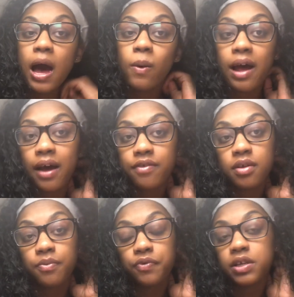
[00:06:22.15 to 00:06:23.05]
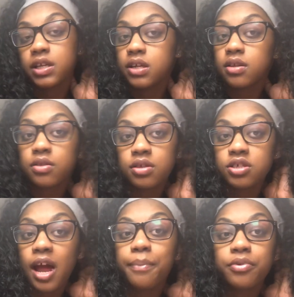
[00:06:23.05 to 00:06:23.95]
I would have them read the
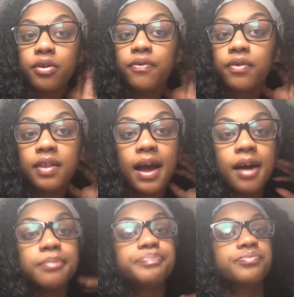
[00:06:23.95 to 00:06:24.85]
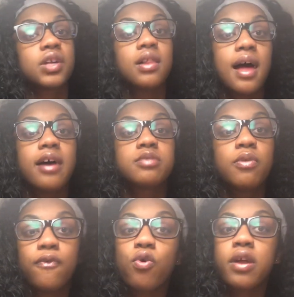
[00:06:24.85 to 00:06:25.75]
chapter for that class
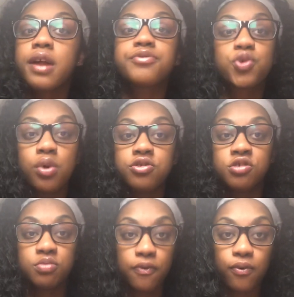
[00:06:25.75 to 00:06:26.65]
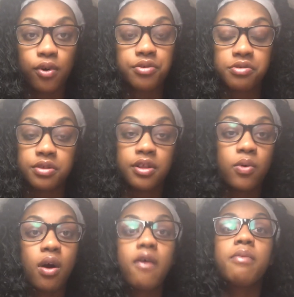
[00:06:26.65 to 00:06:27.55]
before, answer the questions before, so
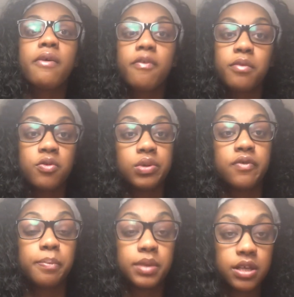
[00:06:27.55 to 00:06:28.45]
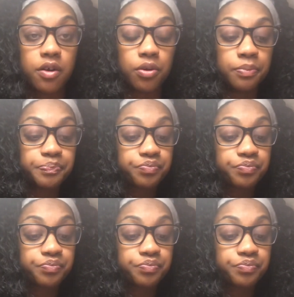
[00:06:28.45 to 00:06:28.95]
they would already be familiar with the material.